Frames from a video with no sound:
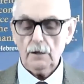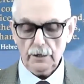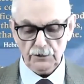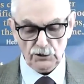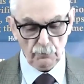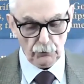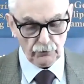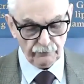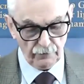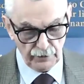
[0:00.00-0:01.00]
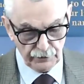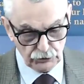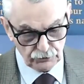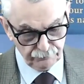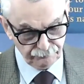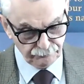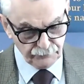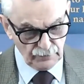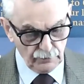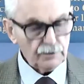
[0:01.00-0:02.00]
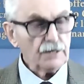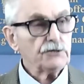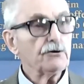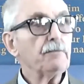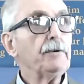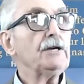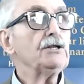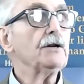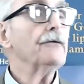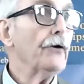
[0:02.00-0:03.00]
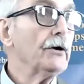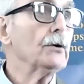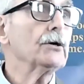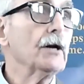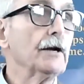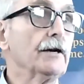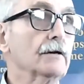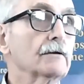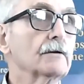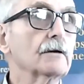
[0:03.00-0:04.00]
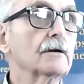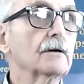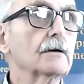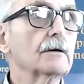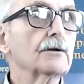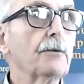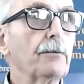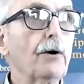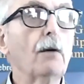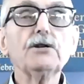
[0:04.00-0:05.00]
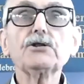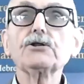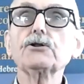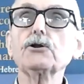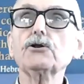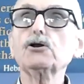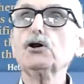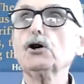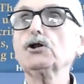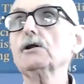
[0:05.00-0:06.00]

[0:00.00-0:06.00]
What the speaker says: And in the book of Revelation, that's repeated frequently. The promise to the church